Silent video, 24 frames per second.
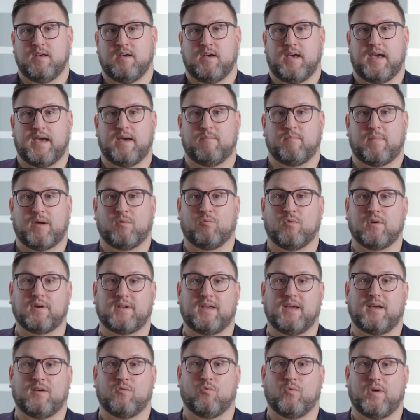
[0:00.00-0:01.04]
And by
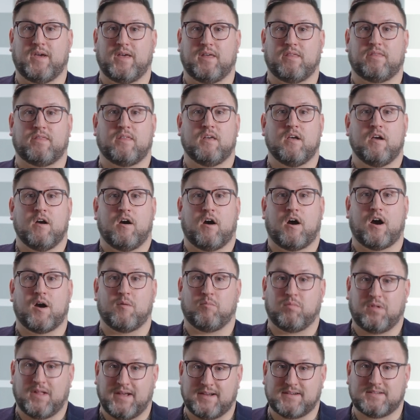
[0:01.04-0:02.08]
working with our
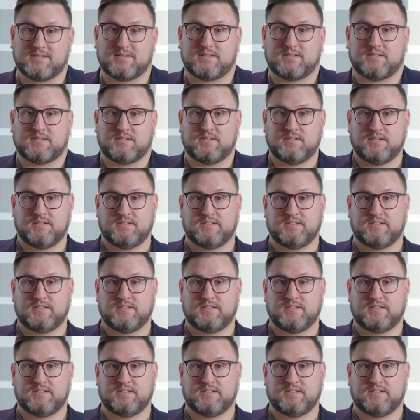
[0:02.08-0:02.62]
Plex